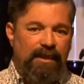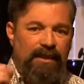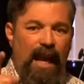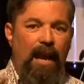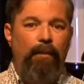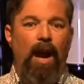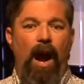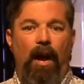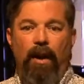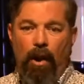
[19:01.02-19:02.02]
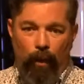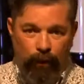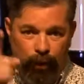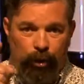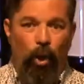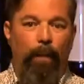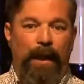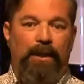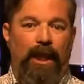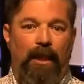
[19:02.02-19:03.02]
same God when there's no
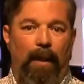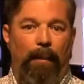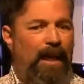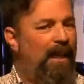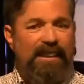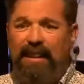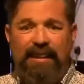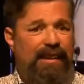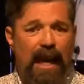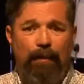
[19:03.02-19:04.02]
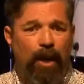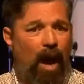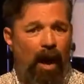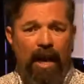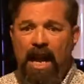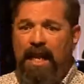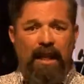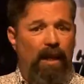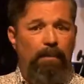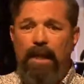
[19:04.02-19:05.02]
paycheck coming in. He's the same God. He
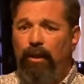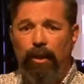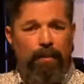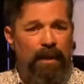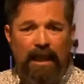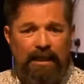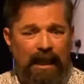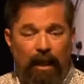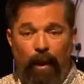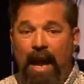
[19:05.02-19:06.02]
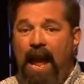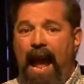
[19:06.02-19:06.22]
can meet your needs anyway.